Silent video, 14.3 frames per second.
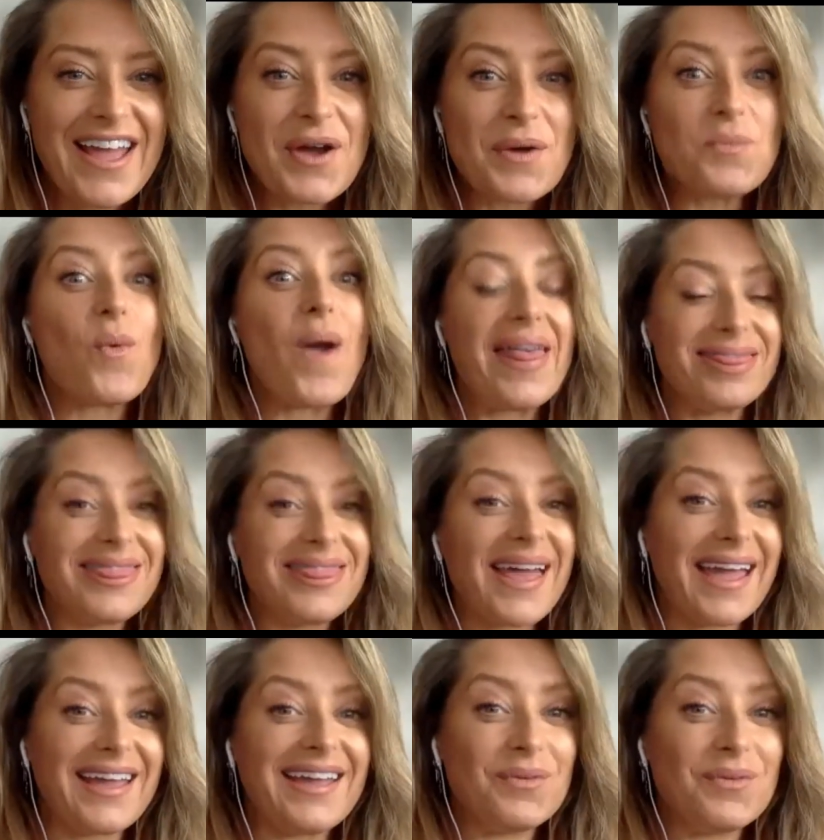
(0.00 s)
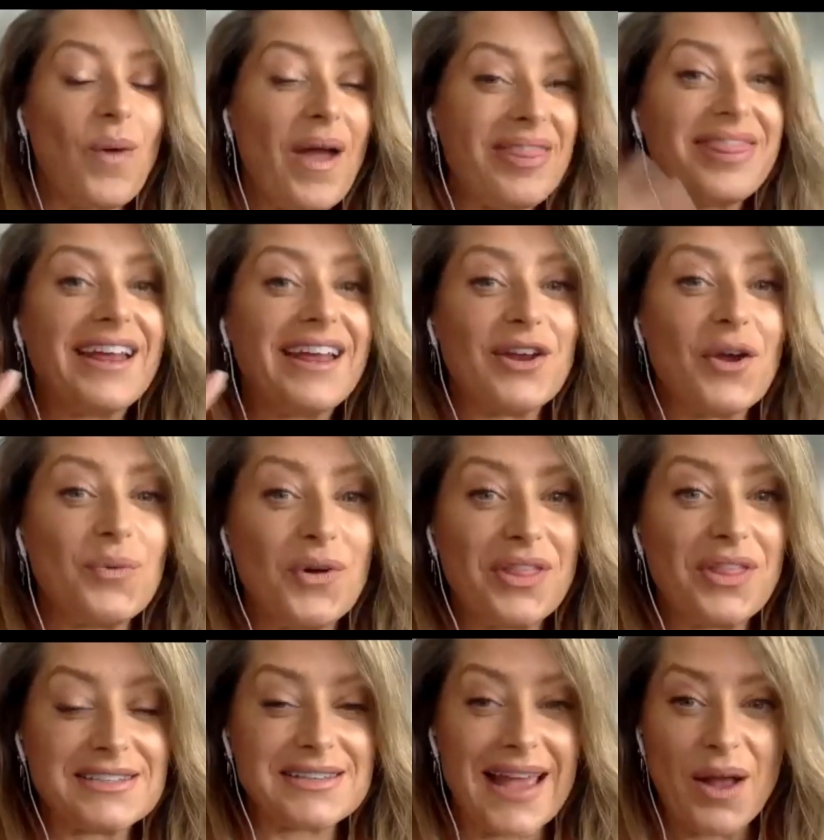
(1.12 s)
when they when they know what they're
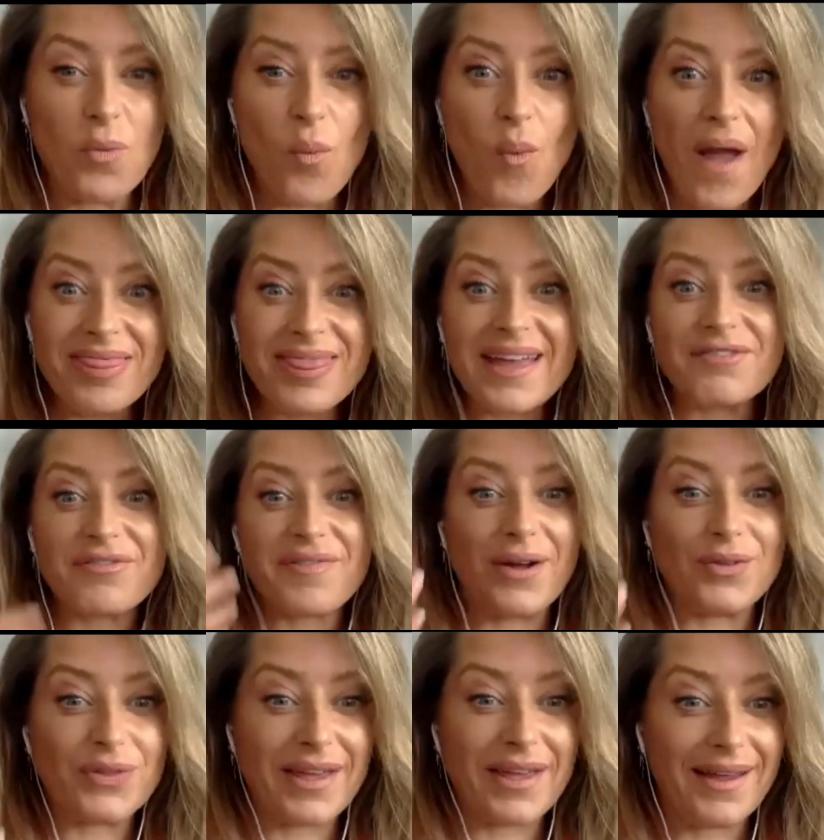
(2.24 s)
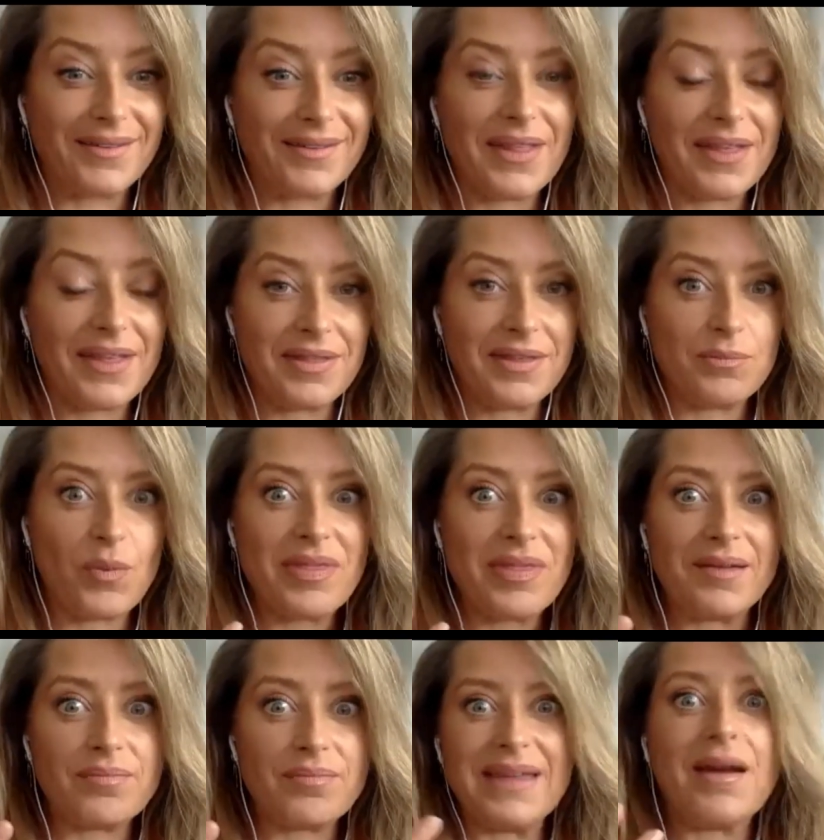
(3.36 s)
saying when they found their when
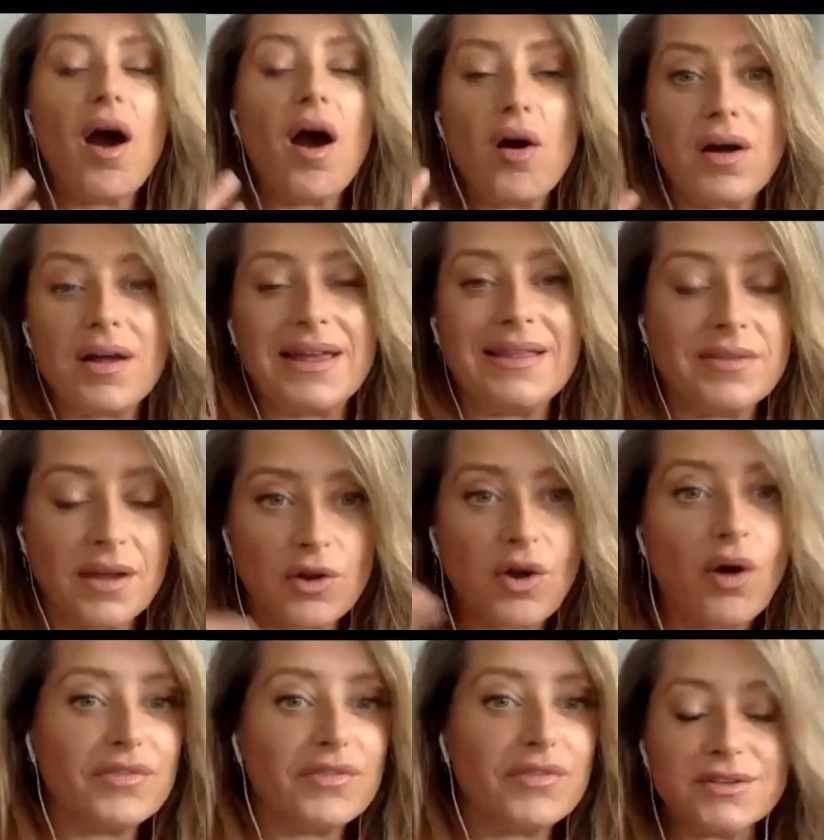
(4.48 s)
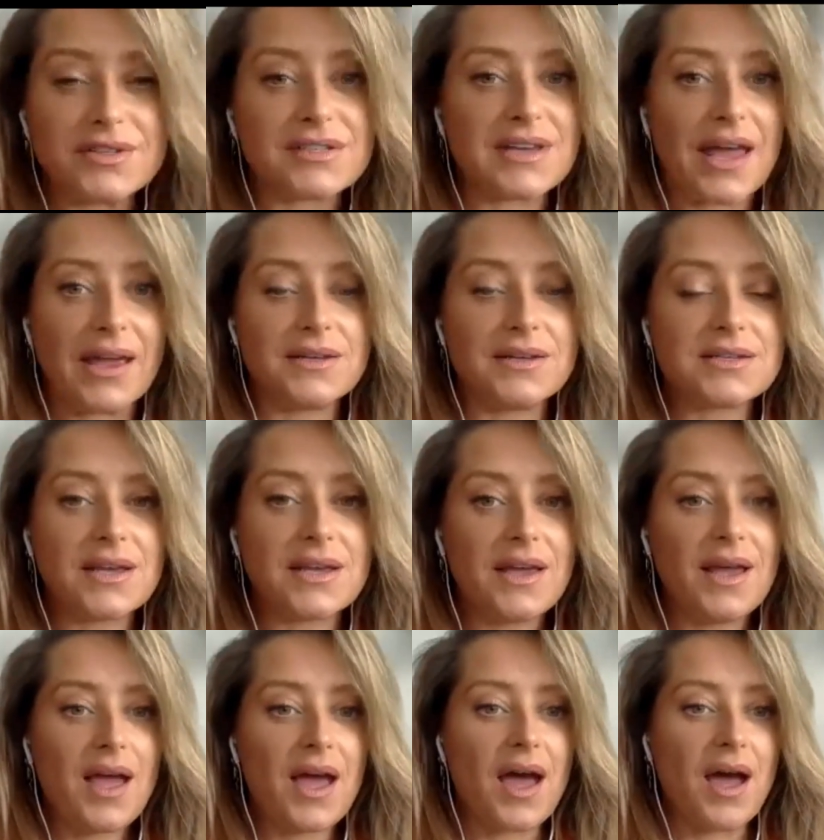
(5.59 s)
they are in a confident state
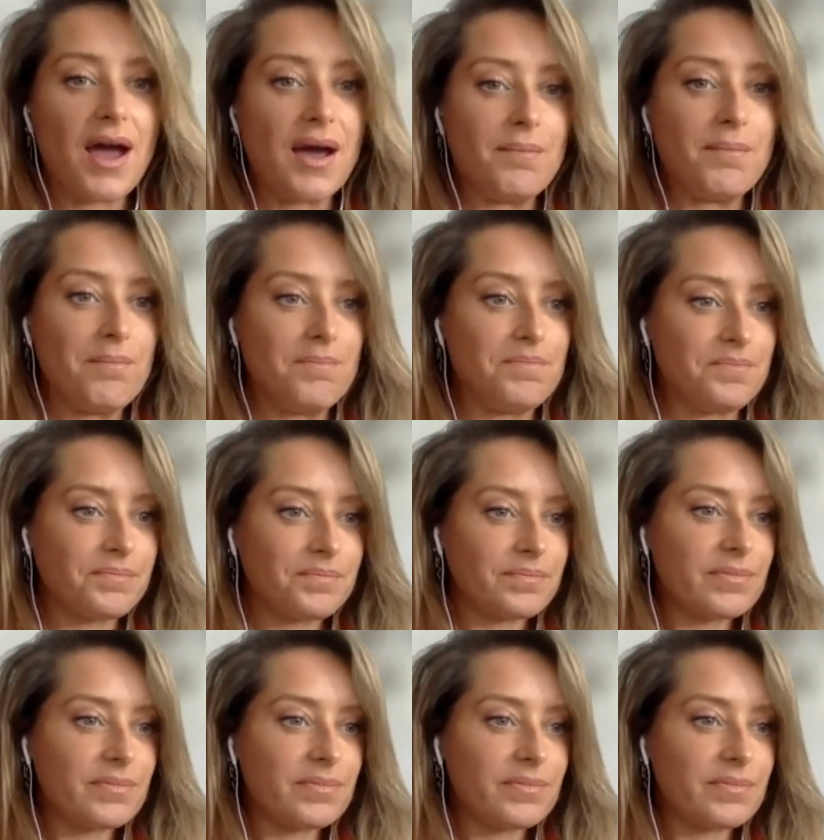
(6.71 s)
um,